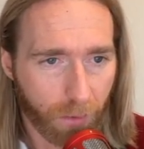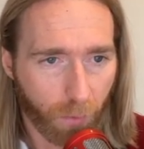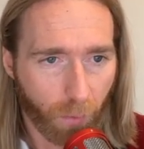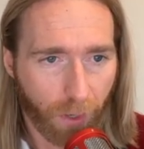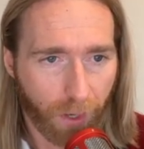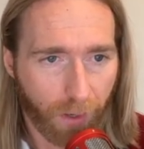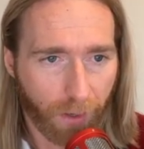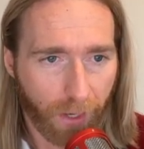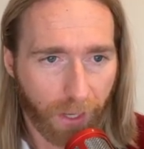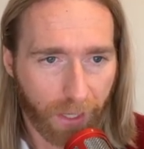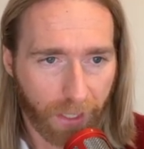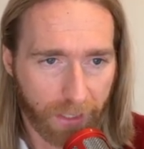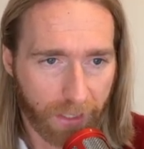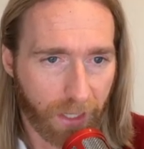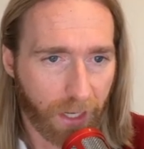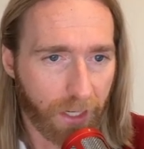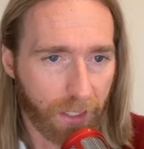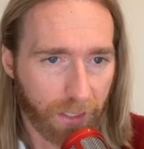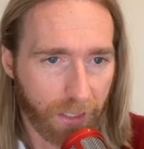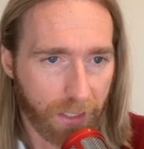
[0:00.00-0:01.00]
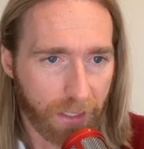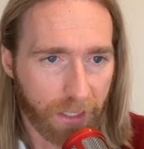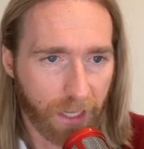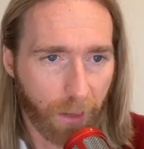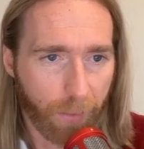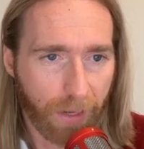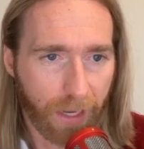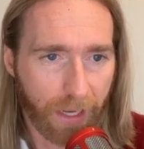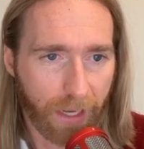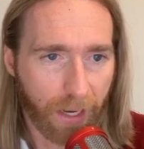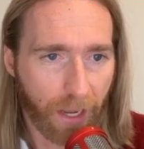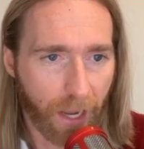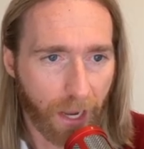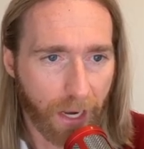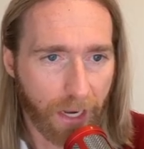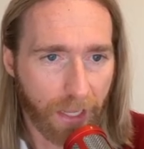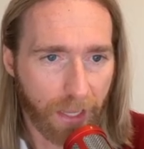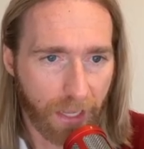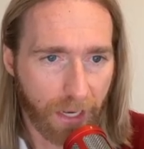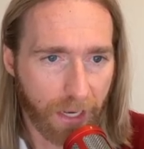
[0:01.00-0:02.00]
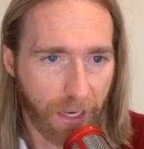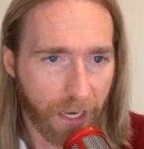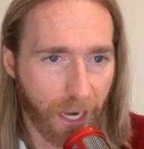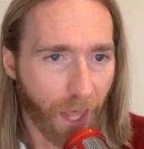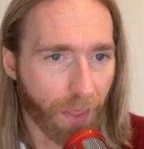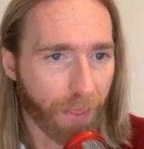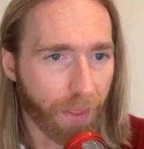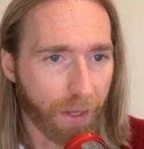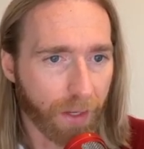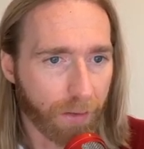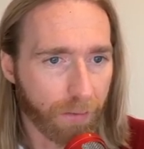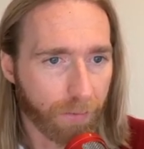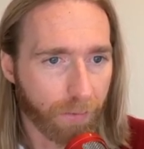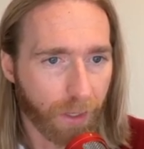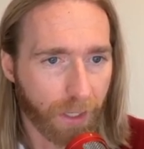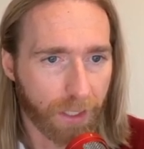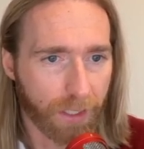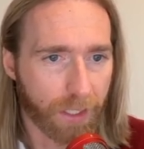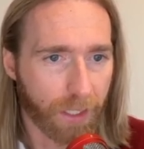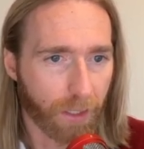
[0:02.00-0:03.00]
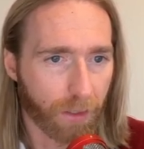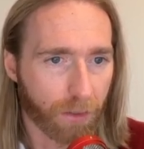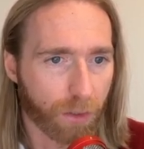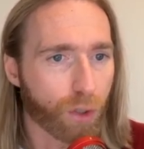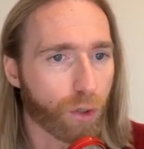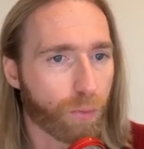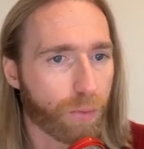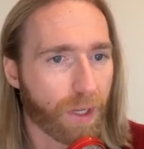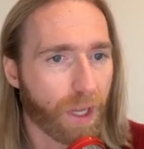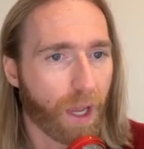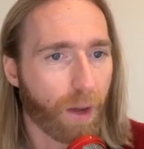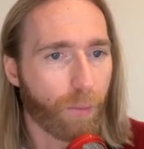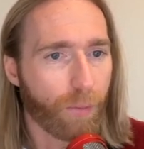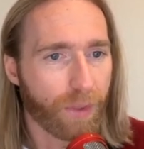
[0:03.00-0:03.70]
where like a ton of leads come in at 9 and then nothing until 2 p.m.